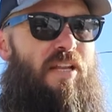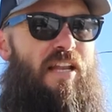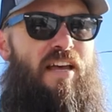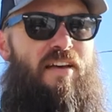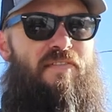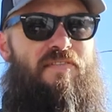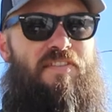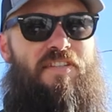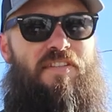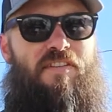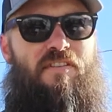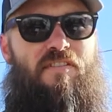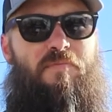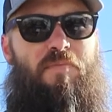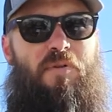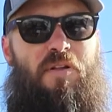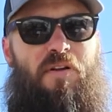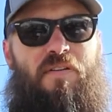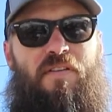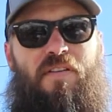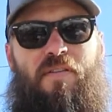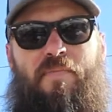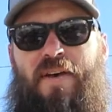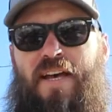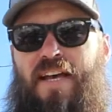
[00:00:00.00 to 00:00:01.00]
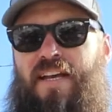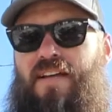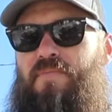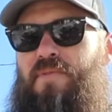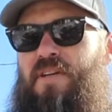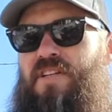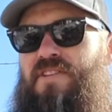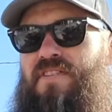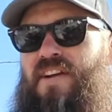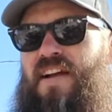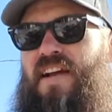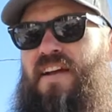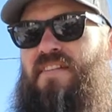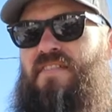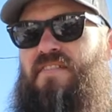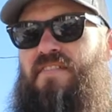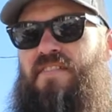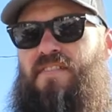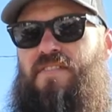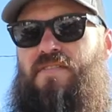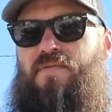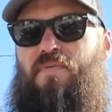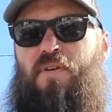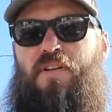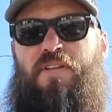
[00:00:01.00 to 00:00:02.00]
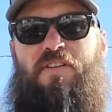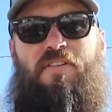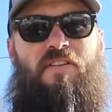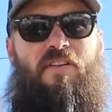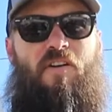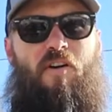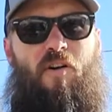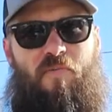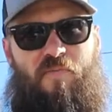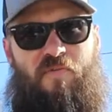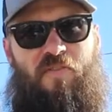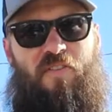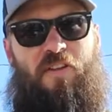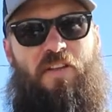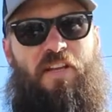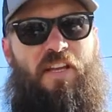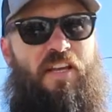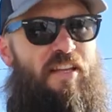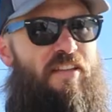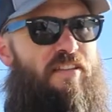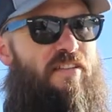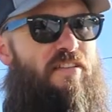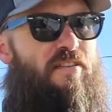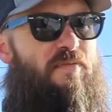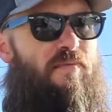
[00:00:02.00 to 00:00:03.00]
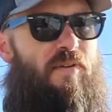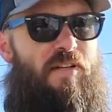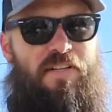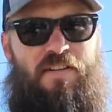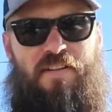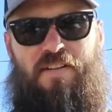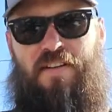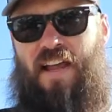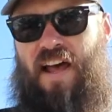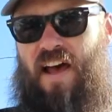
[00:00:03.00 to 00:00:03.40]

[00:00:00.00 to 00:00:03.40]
gonna have a snowblower in the back of my tractor this winter, hopefully yet this winter.